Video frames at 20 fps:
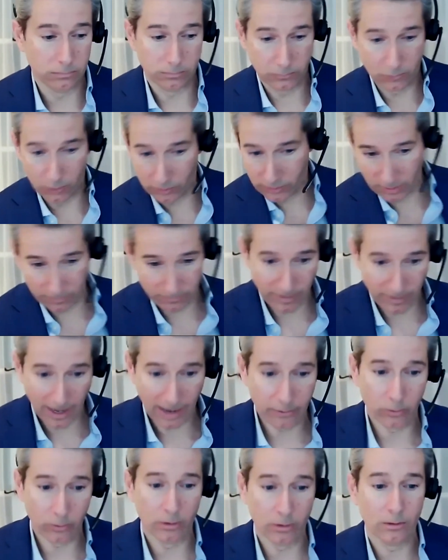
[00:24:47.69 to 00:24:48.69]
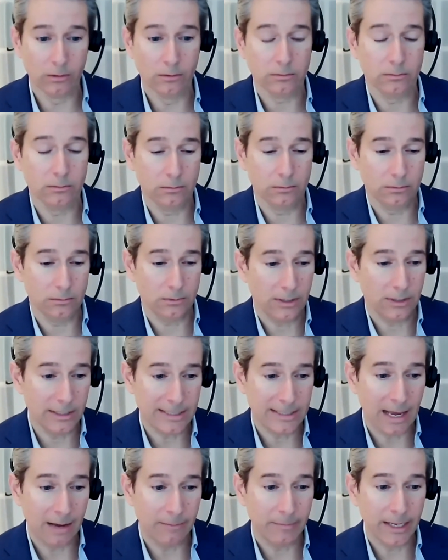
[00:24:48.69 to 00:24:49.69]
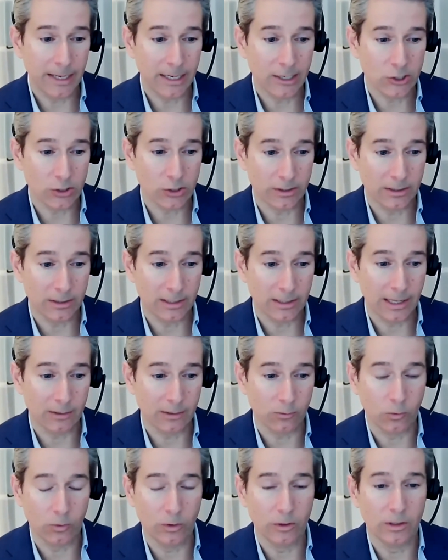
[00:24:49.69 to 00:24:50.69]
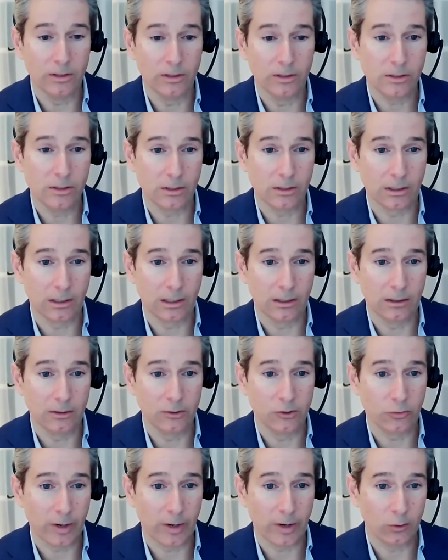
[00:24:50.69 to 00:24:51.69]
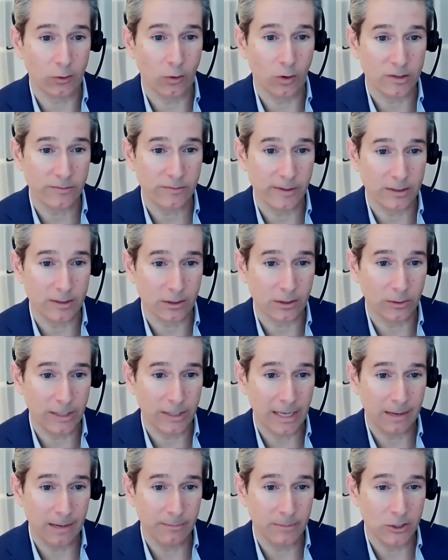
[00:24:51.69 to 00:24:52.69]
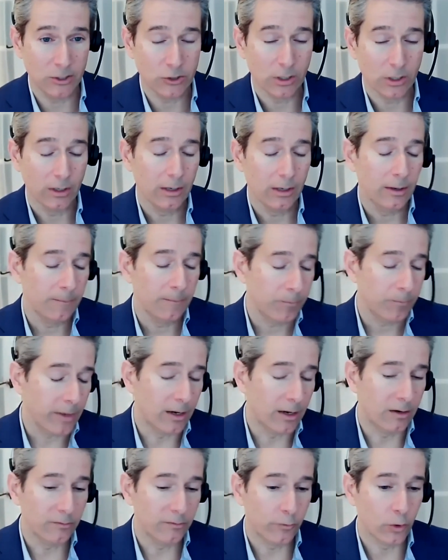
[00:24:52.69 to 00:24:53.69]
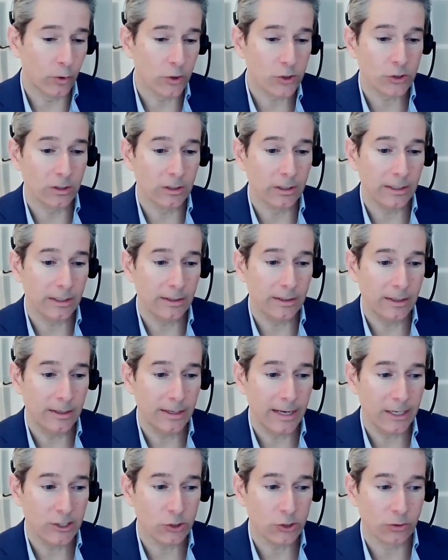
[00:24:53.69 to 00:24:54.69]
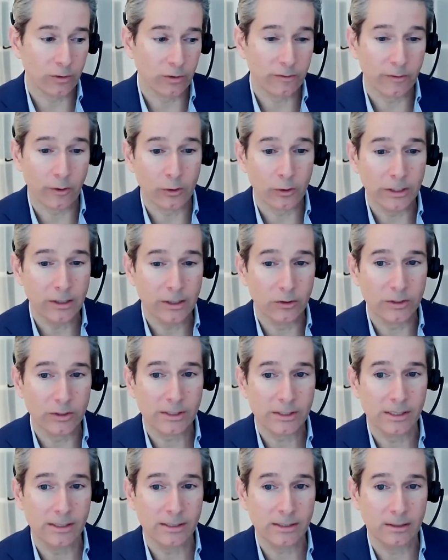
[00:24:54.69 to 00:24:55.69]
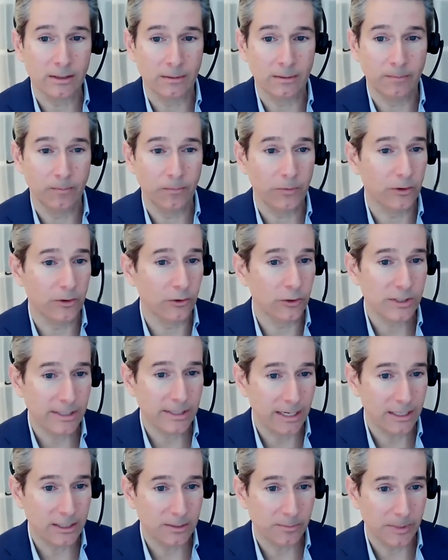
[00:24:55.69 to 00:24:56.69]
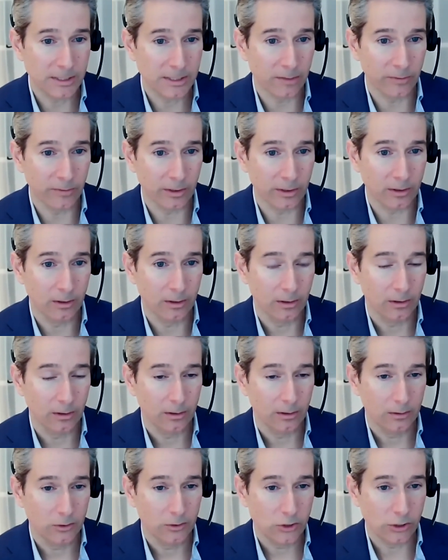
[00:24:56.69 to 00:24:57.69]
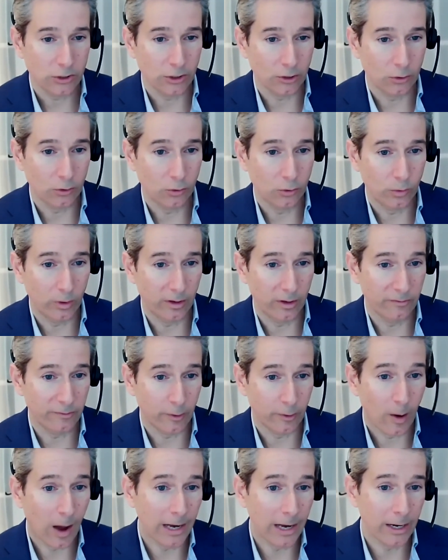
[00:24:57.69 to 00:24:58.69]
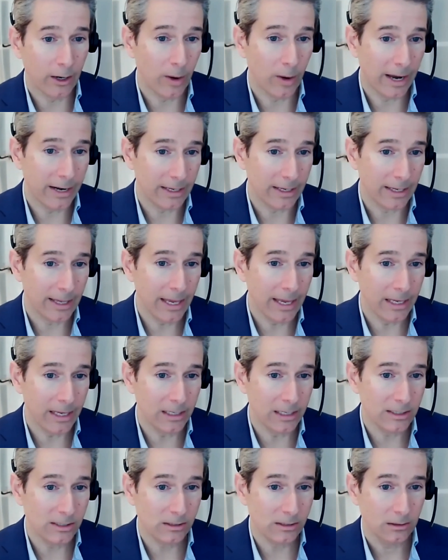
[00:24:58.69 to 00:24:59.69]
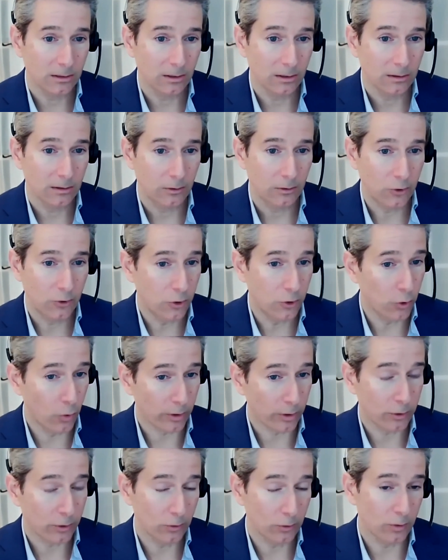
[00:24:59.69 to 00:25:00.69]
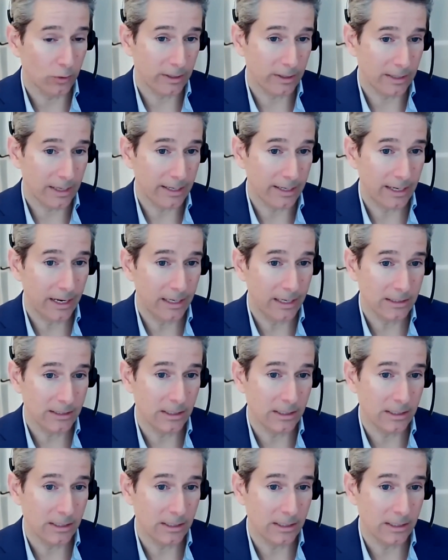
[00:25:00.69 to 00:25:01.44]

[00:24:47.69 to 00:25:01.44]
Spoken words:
there's a viral contamination that was direct loss physical damage. And unfortunately, the nature of our legal system, they're state specific. So if Ohio had a case, New York could look at that case